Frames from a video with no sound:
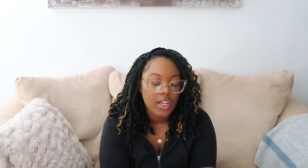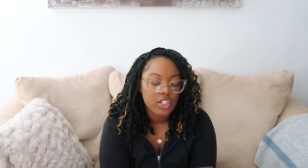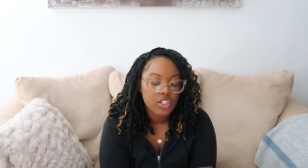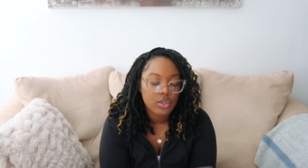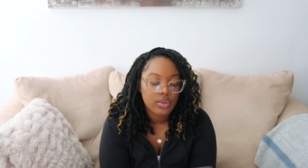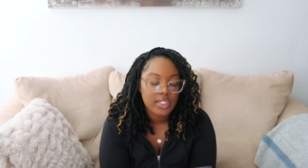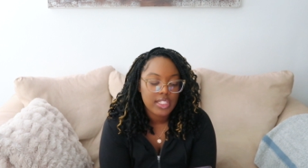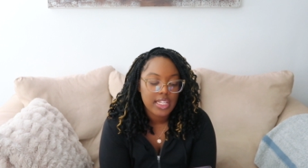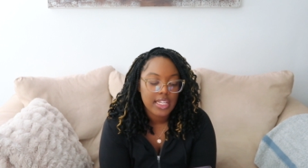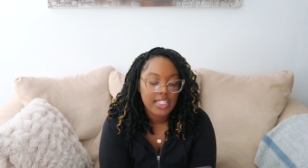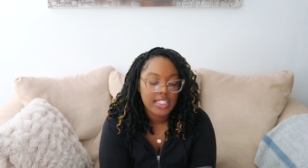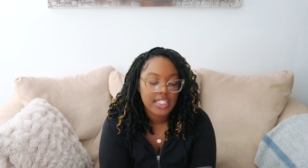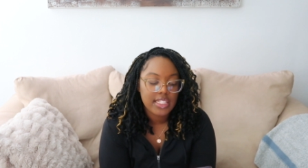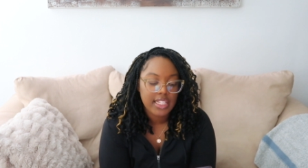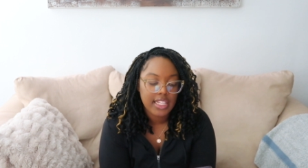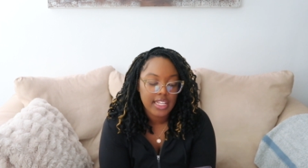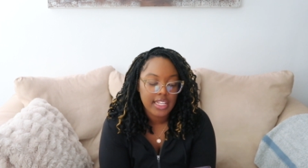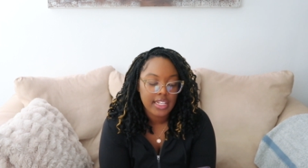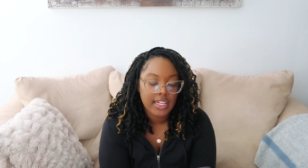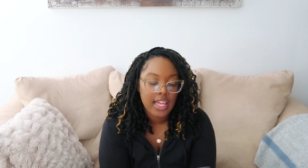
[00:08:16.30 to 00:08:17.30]
So it says,
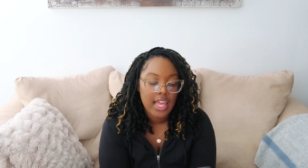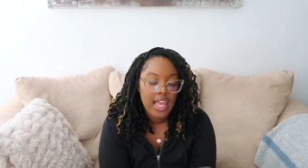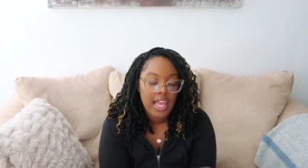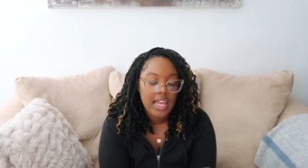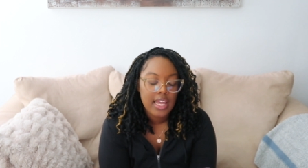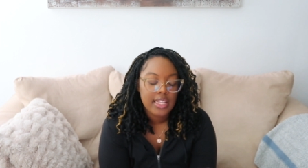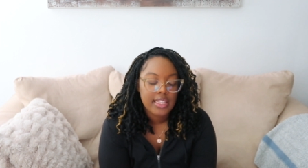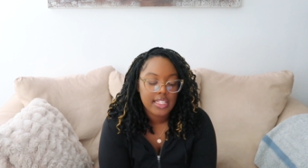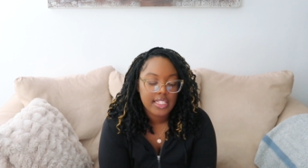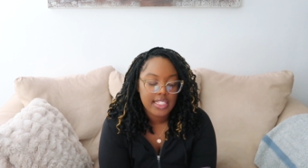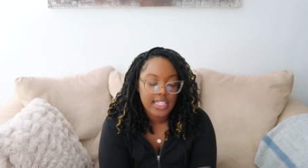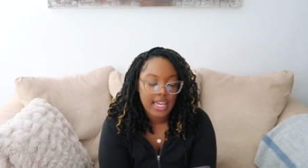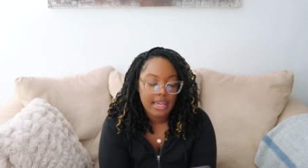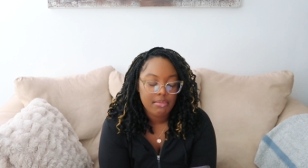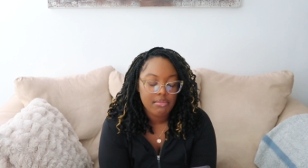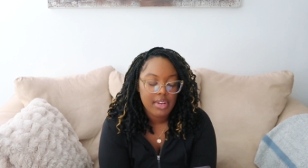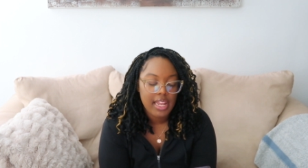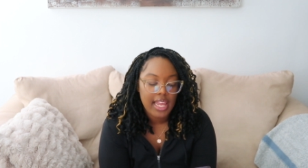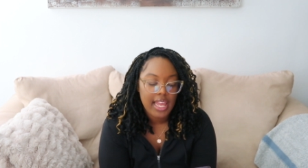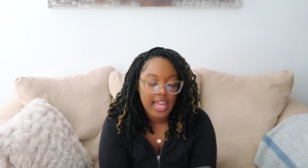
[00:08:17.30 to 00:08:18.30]
Then the
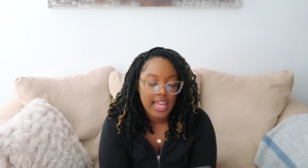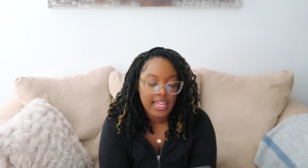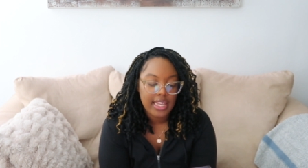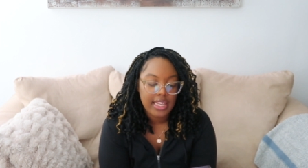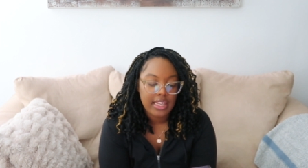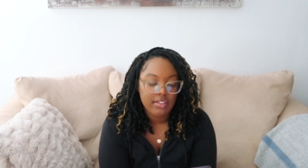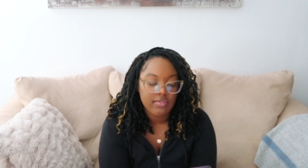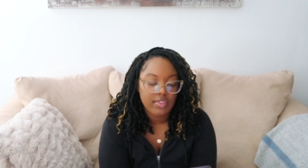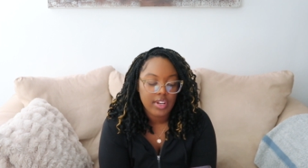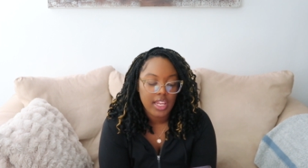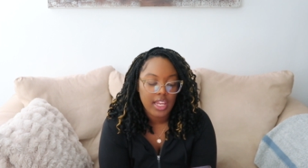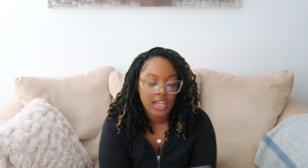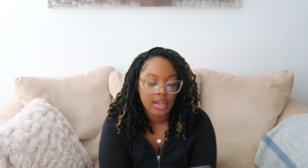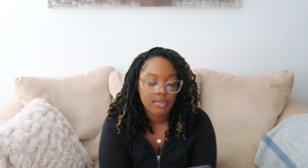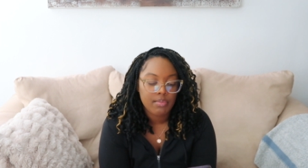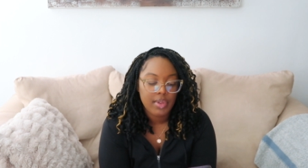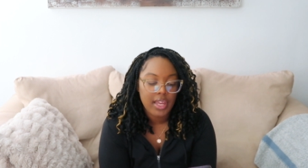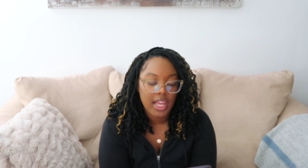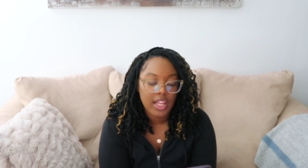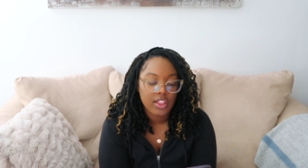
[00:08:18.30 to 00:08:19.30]
same day at
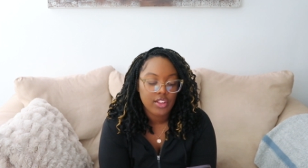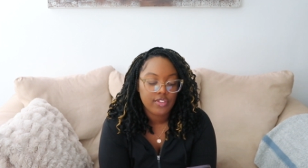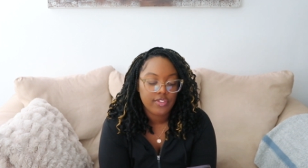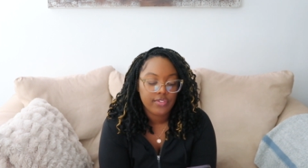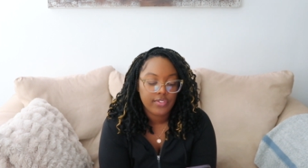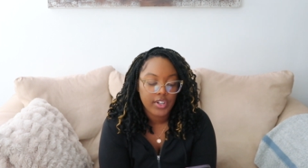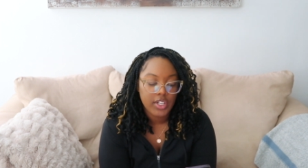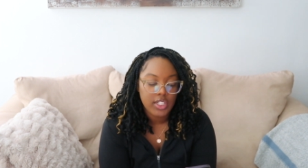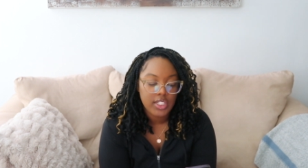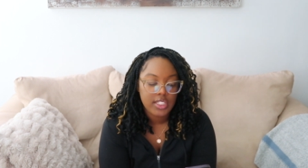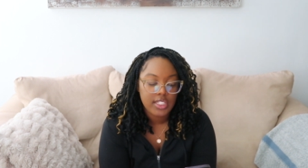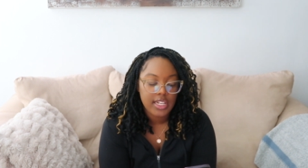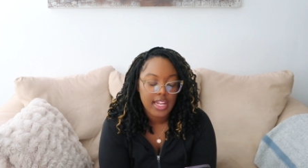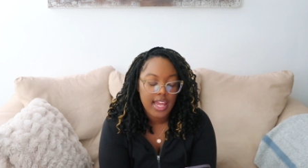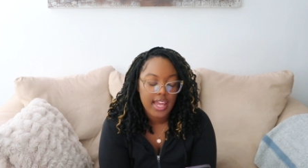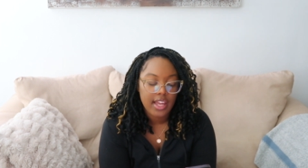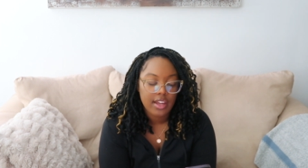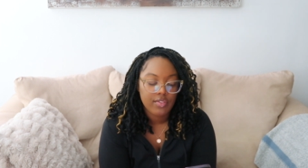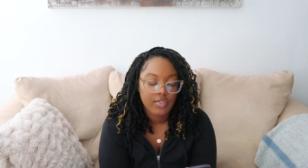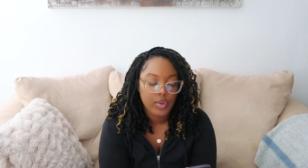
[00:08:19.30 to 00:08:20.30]
evening, being the first
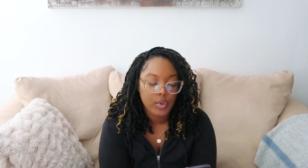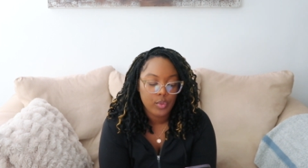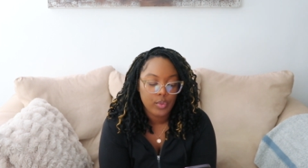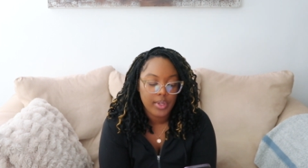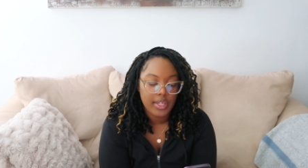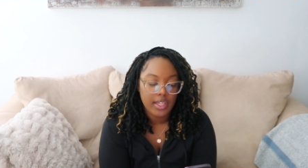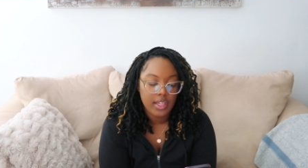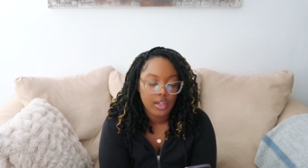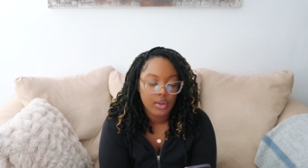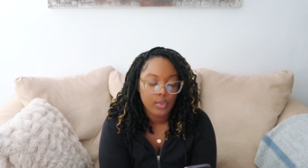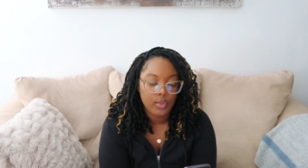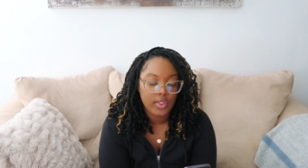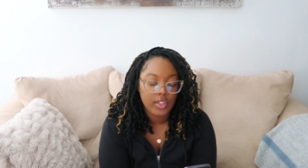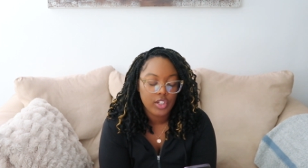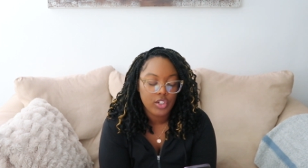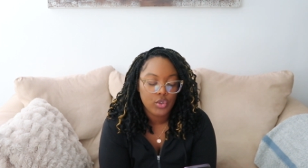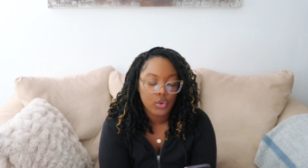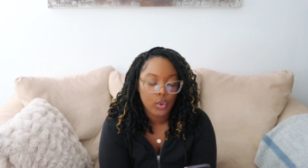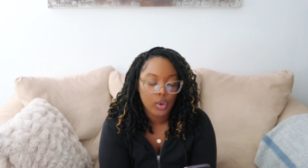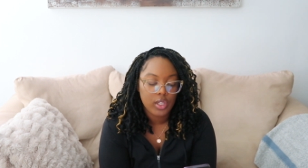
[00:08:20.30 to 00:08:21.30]
day of the week, when
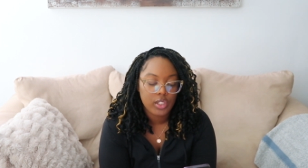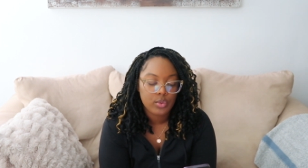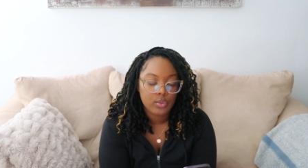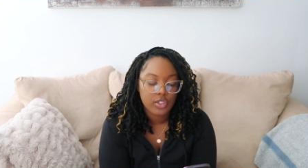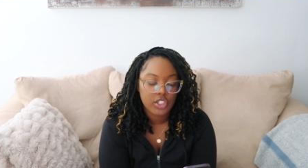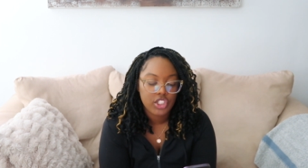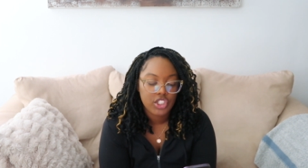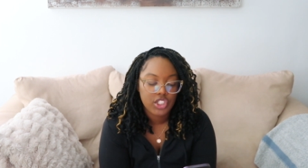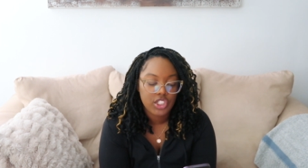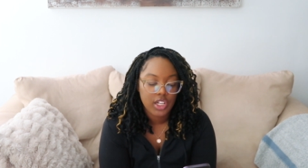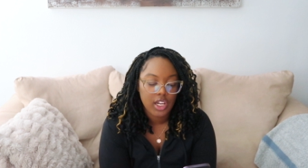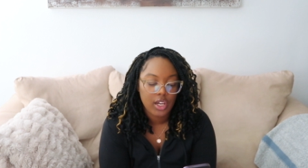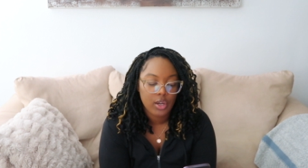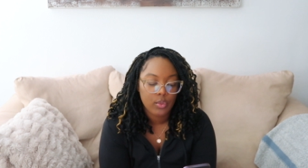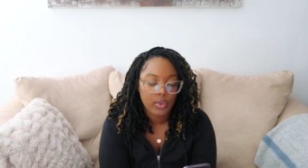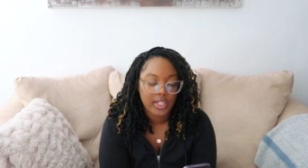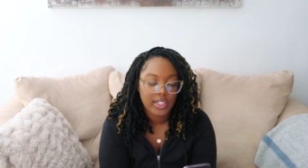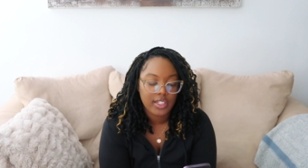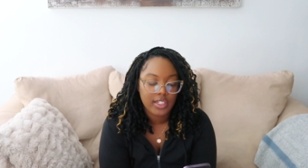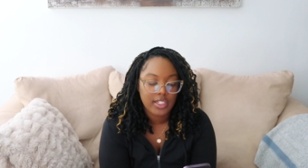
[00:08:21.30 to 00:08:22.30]
the doors were
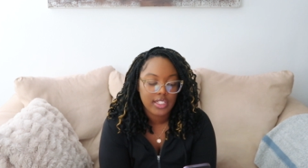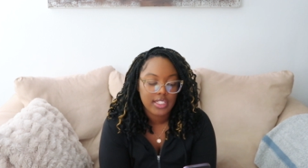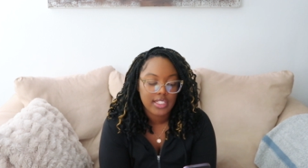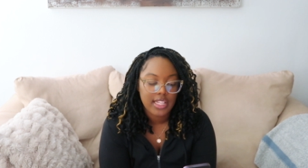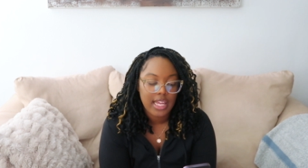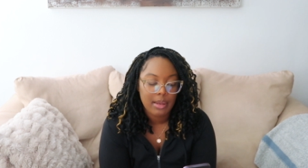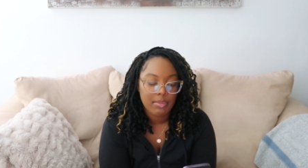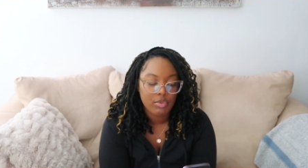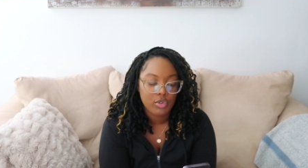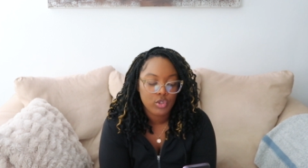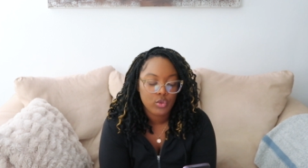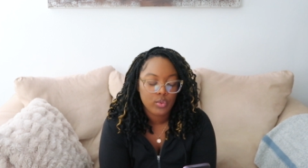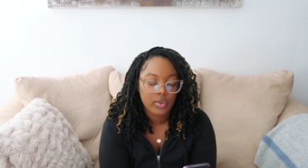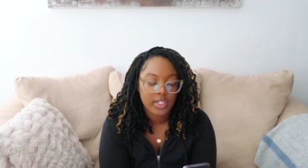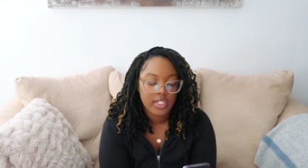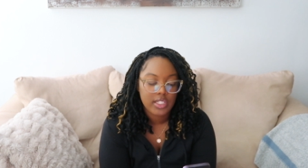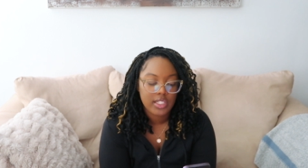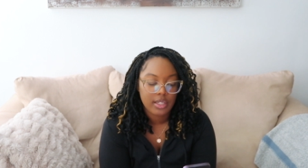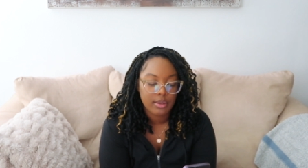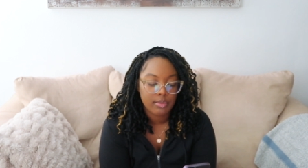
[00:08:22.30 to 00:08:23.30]
shut where the disciples were
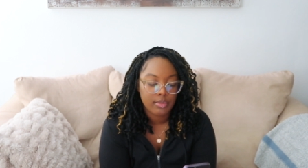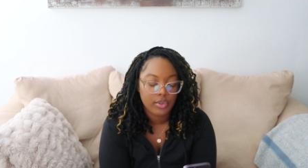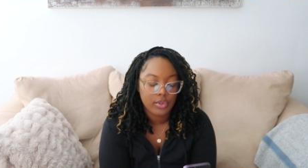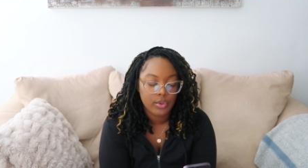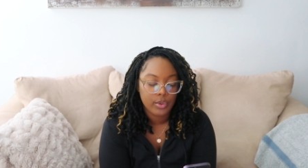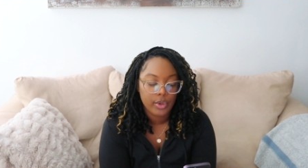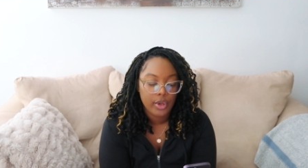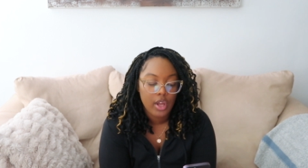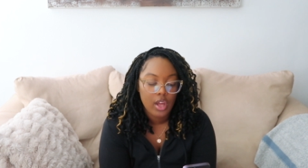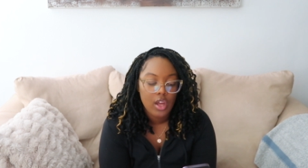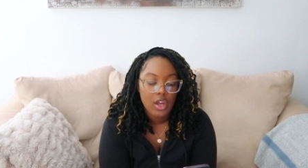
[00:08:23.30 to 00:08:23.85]
assembled,